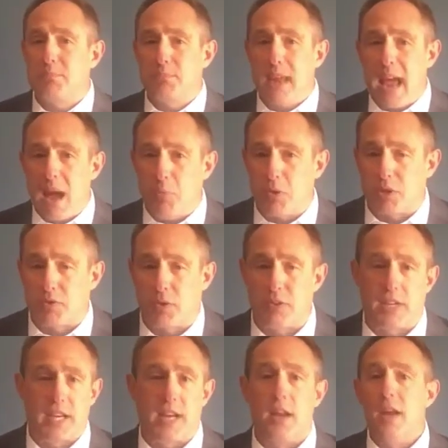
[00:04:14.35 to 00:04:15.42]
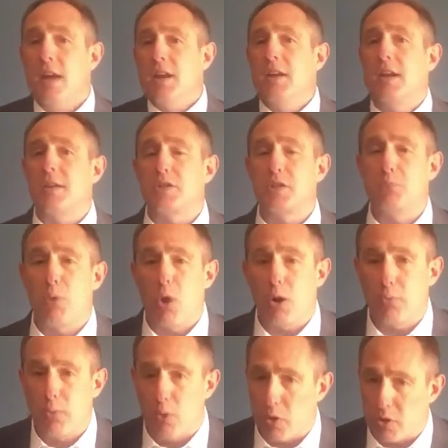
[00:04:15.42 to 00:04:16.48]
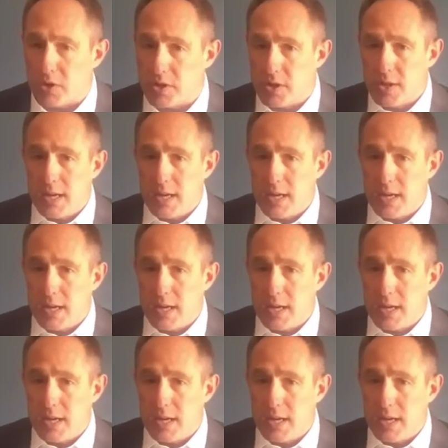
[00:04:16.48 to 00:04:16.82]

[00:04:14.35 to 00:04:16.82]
tablets for every kid, to get smart boards